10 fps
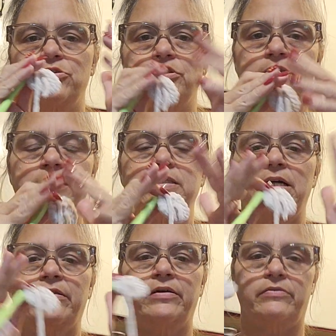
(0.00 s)
so let's
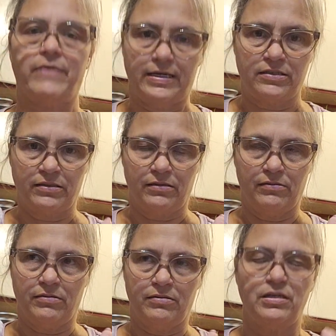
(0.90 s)
now let it rest.
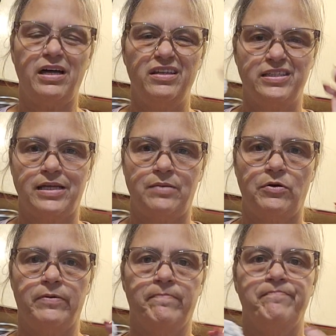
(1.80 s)
That's
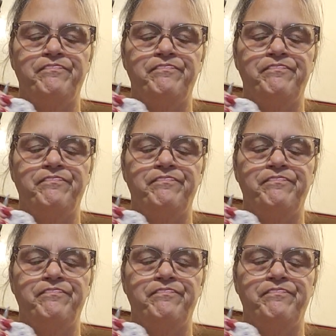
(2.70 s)
stable.